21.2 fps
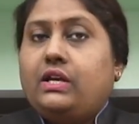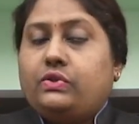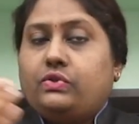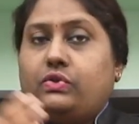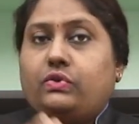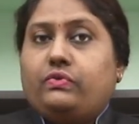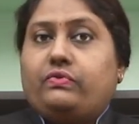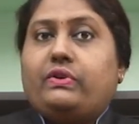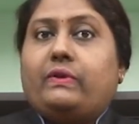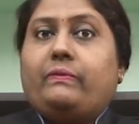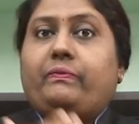
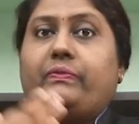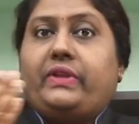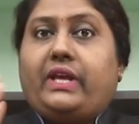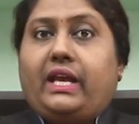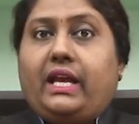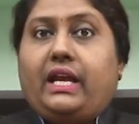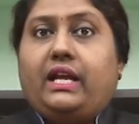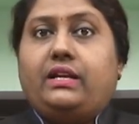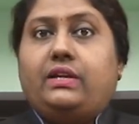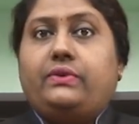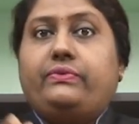So from
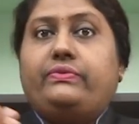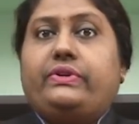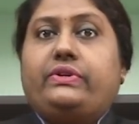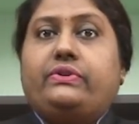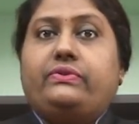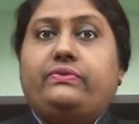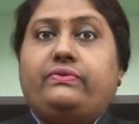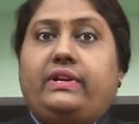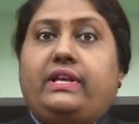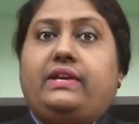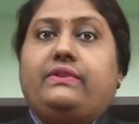there,
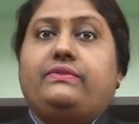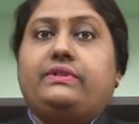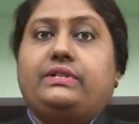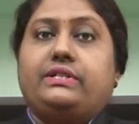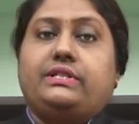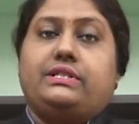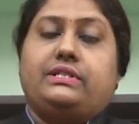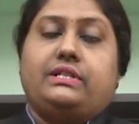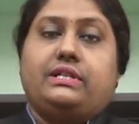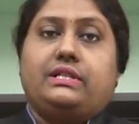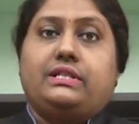different
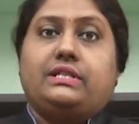flavors